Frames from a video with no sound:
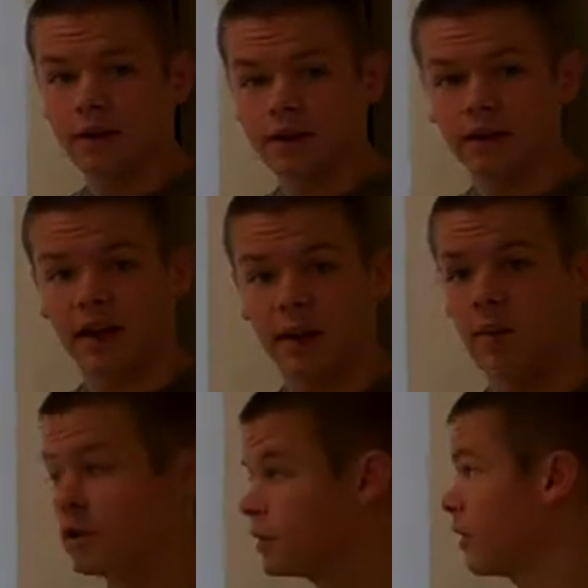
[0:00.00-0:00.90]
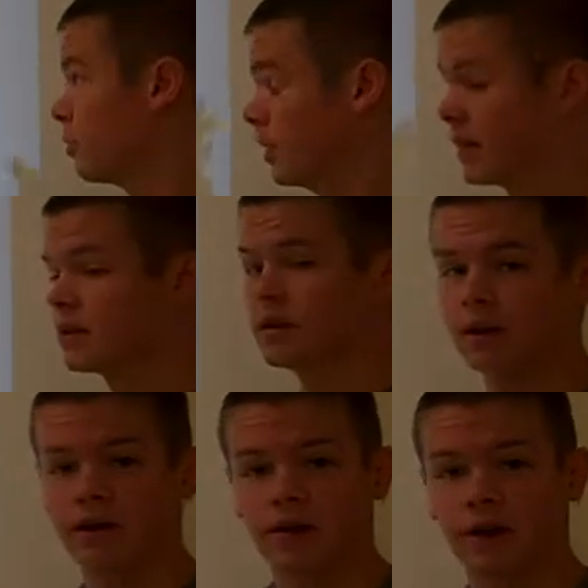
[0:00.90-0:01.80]
hence the name trail
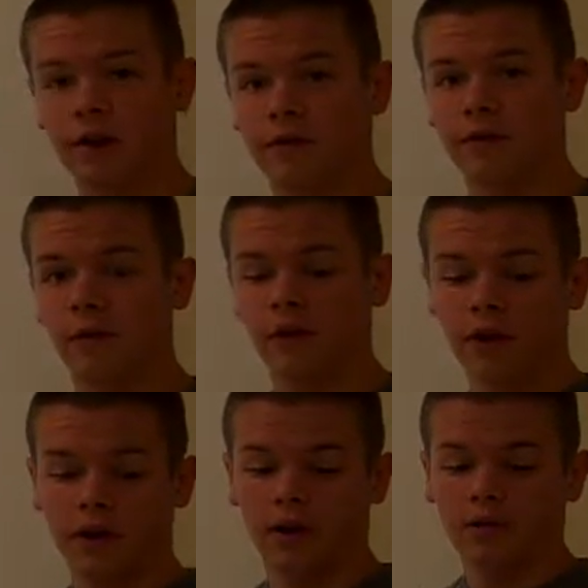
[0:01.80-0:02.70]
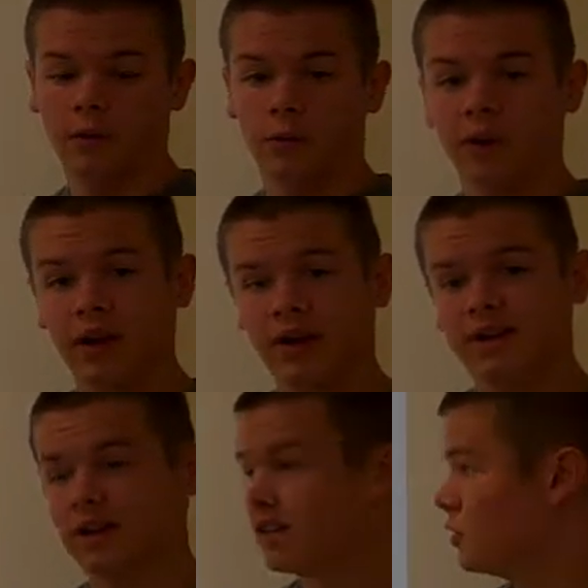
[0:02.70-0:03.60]
mix, is a great food. For
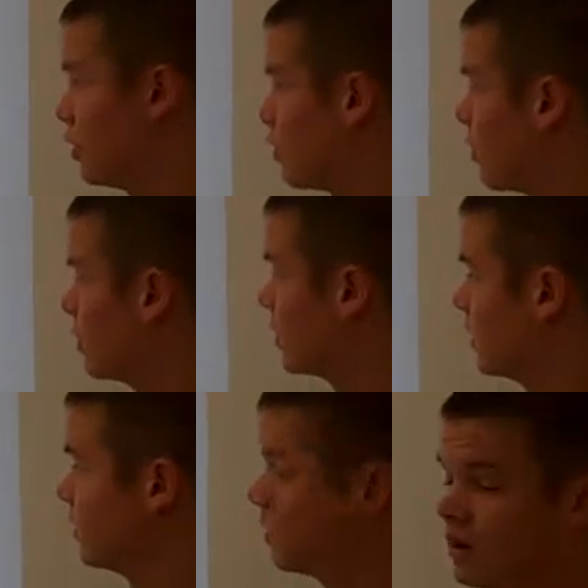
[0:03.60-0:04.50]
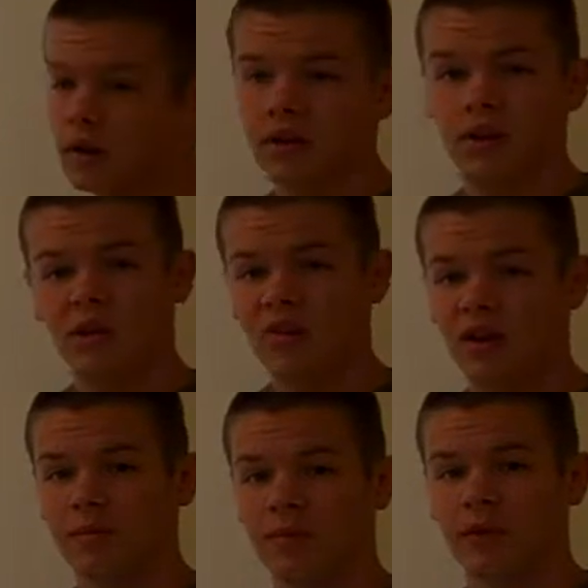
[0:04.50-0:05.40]
peanuts, it gives you the protein. The
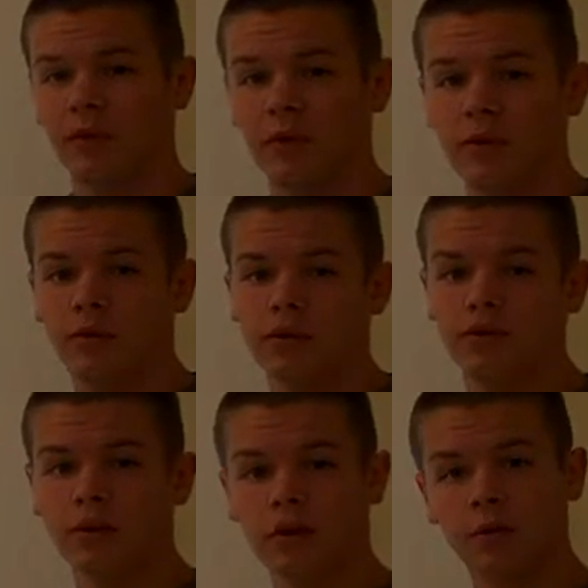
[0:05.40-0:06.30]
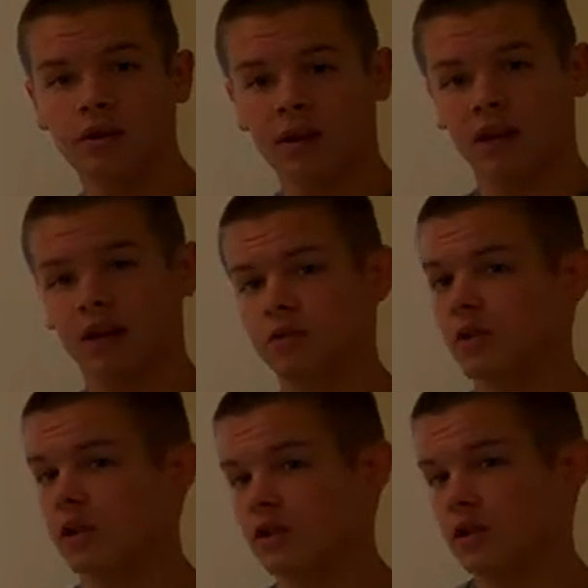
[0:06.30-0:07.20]
M&Ms give you sugar, which kind of gives
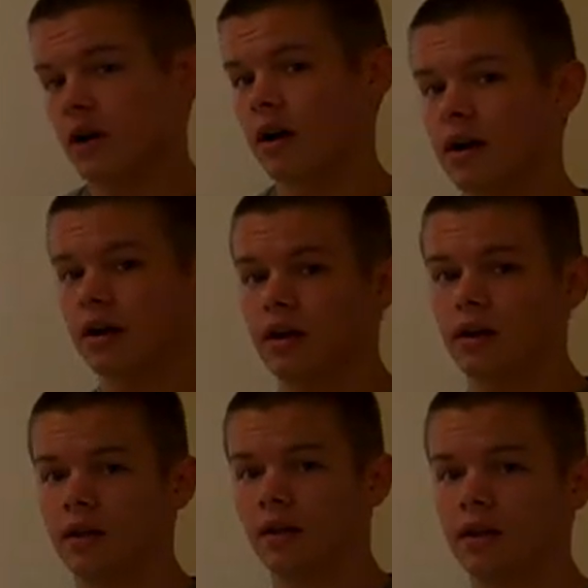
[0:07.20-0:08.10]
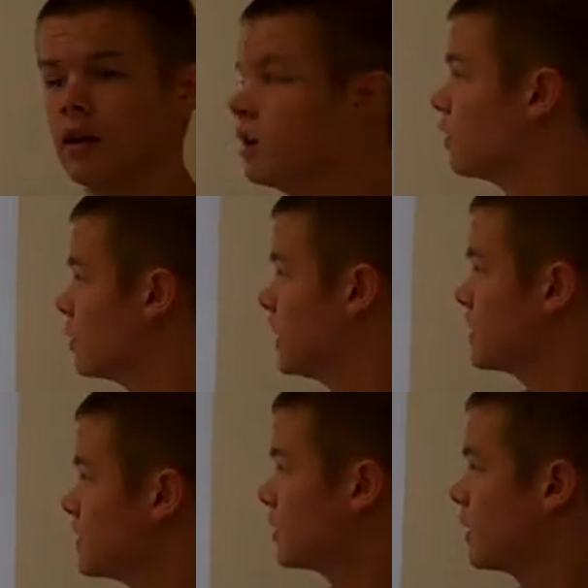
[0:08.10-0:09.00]
you an energy hike, and the
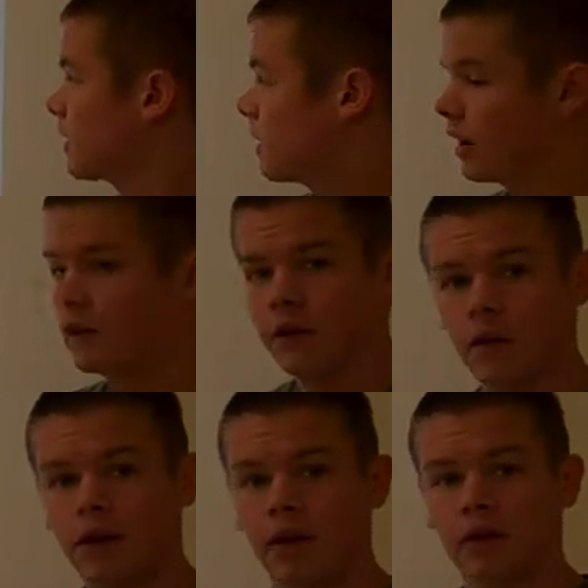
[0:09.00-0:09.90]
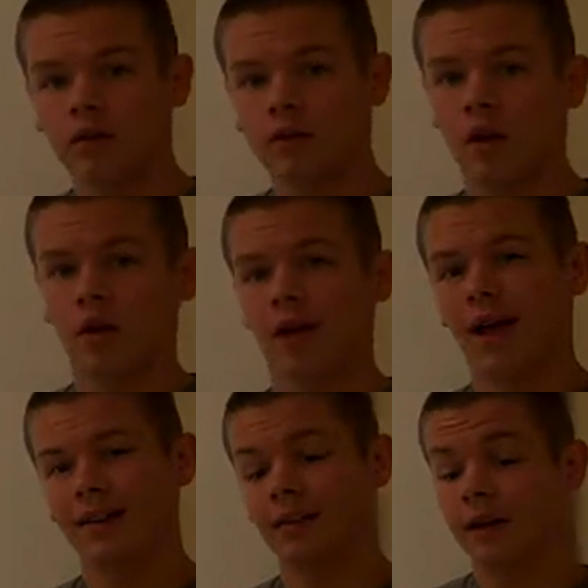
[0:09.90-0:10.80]
raisins in it kind of give you a longer
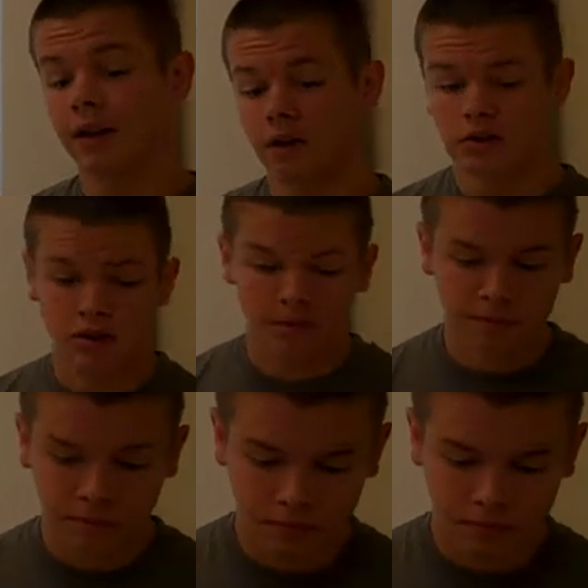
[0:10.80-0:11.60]
lasting energy.